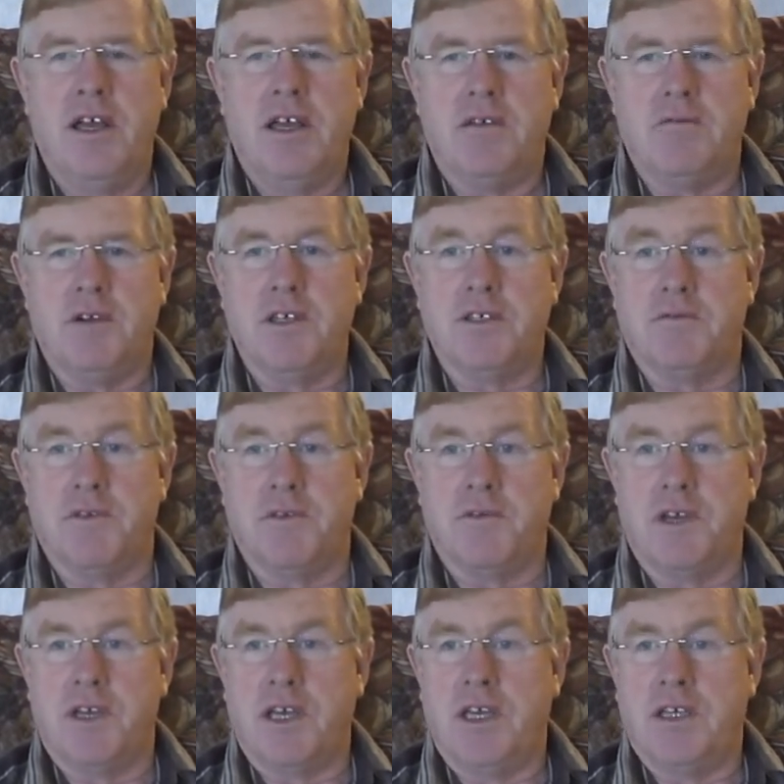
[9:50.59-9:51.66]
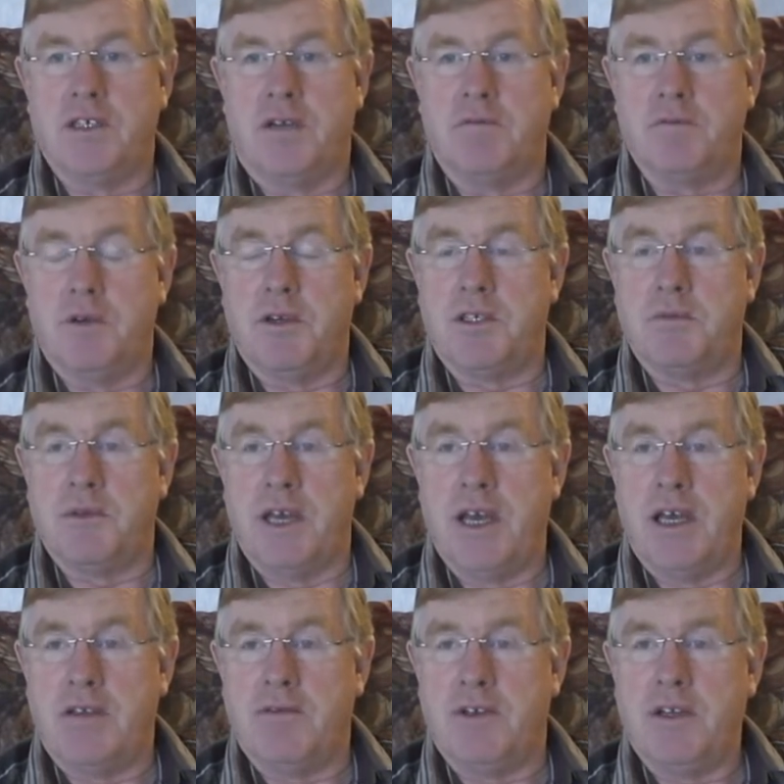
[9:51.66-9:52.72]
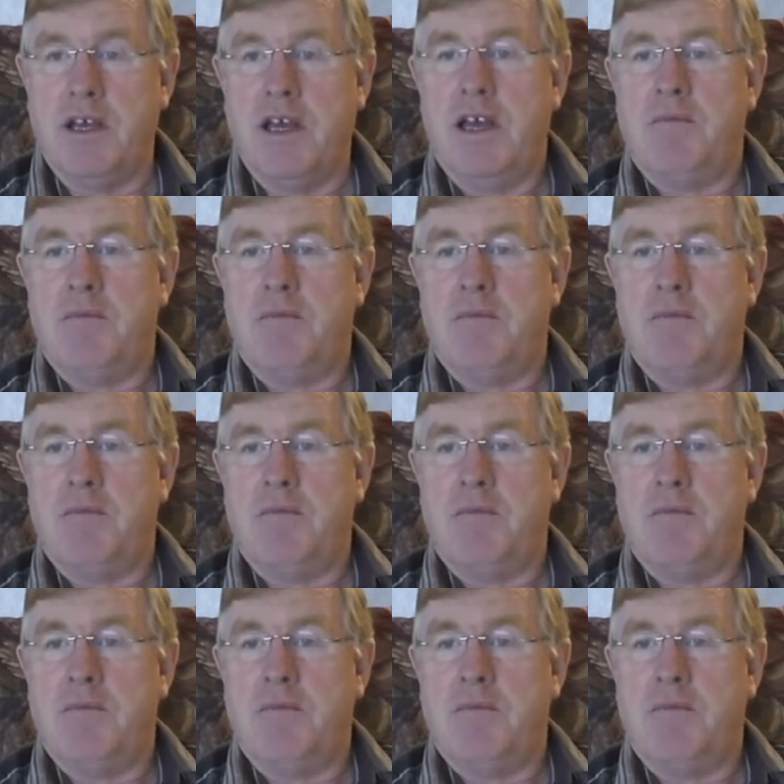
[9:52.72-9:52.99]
It was for 3 years. I'm supposed to be out of it,